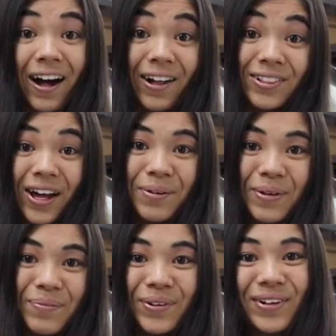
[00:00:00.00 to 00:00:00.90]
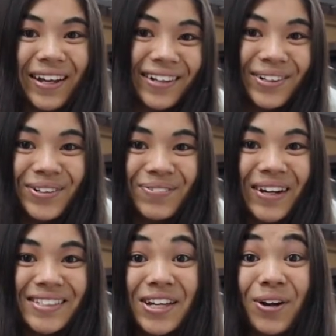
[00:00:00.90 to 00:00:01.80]
A lot of people, including
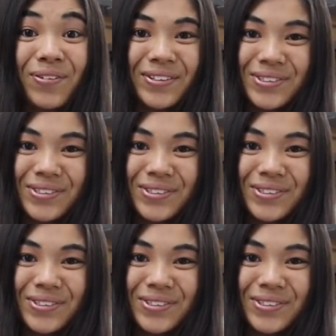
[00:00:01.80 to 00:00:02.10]
myself,